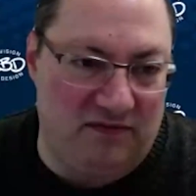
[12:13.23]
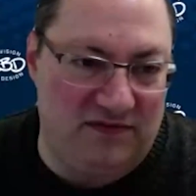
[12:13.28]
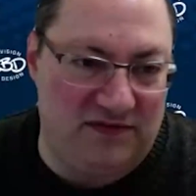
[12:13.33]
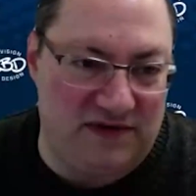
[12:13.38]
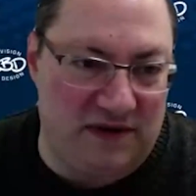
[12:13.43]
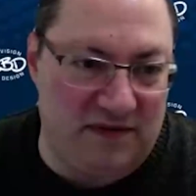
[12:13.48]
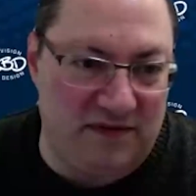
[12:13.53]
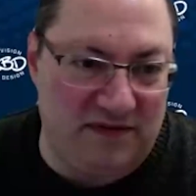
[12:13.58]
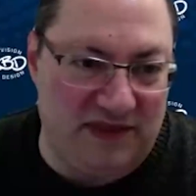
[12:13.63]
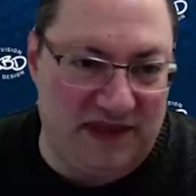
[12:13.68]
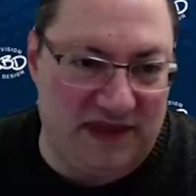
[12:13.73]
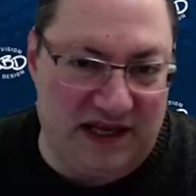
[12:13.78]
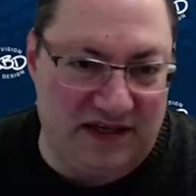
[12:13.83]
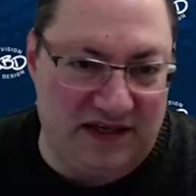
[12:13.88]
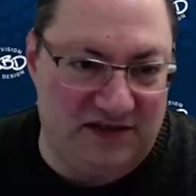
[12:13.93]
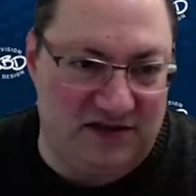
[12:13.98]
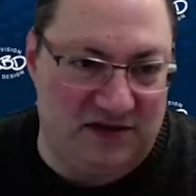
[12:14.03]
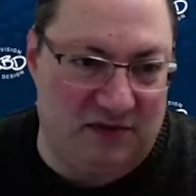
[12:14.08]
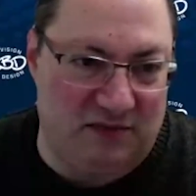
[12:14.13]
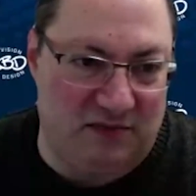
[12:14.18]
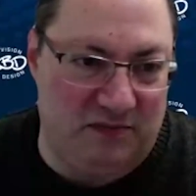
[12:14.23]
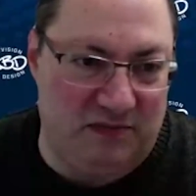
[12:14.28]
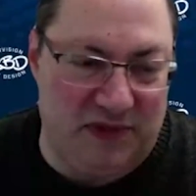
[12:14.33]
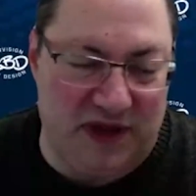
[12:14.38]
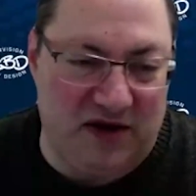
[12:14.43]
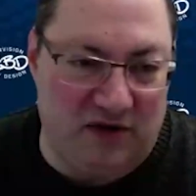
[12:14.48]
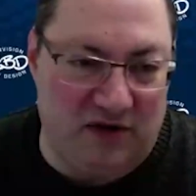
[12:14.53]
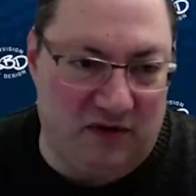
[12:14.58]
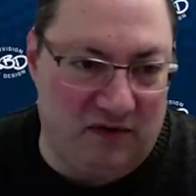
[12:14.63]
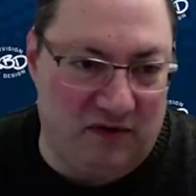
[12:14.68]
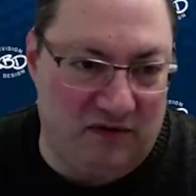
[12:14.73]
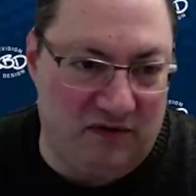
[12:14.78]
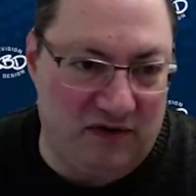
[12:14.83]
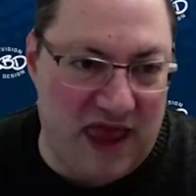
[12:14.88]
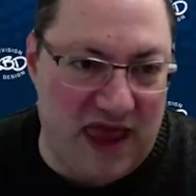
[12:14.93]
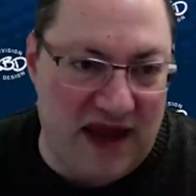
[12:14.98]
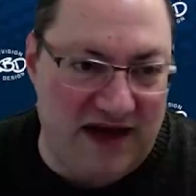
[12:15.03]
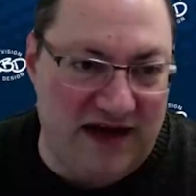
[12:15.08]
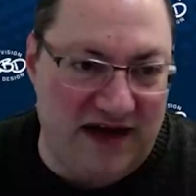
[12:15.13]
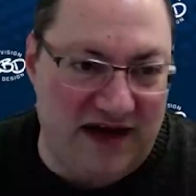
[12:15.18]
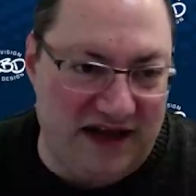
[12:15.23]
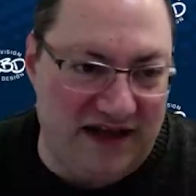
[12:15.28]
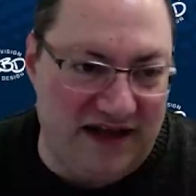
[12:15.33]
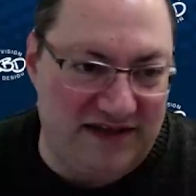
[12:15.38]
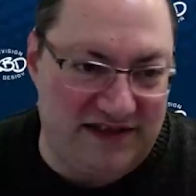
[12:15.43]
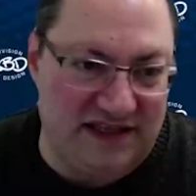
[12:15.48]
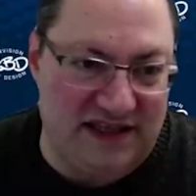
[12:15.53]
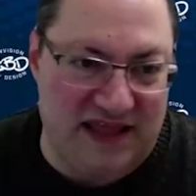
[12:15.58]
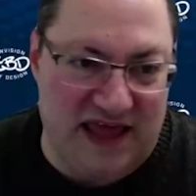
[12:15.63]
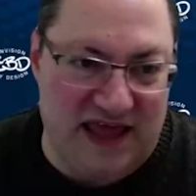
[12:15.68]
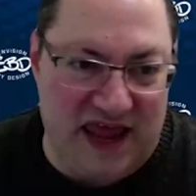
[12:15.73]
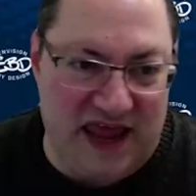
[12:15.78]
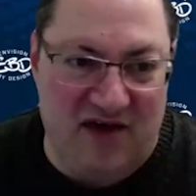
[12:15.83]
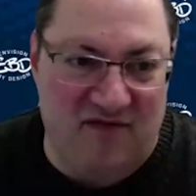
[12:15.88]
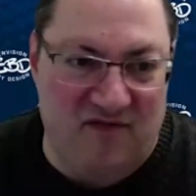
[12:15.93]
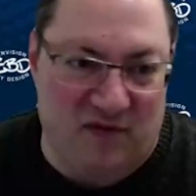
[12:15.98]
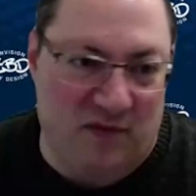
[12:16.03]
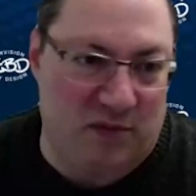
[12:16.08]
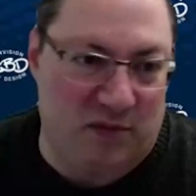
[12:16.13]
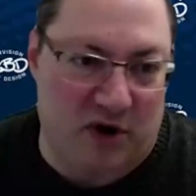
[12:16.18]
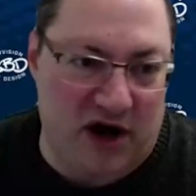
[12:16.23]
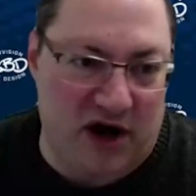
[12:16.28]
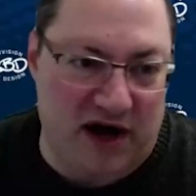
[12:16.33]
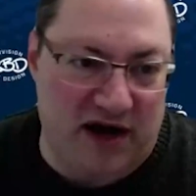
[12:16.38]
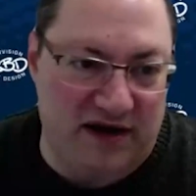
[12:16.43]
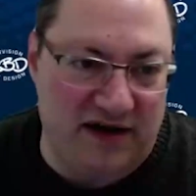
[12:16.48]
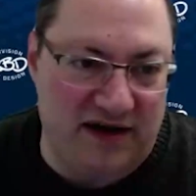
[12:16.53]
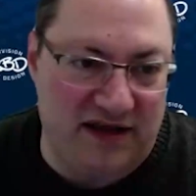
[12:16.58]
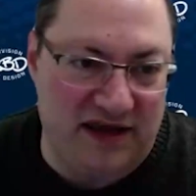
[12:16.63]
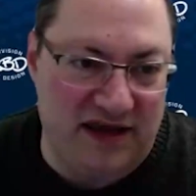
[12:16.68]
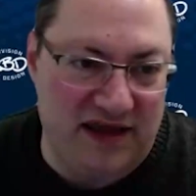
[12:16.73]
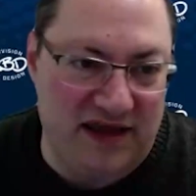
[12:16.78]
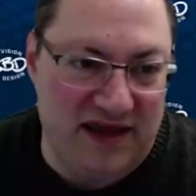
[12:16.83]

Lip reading: some of these they're bigger entities and they have a brand.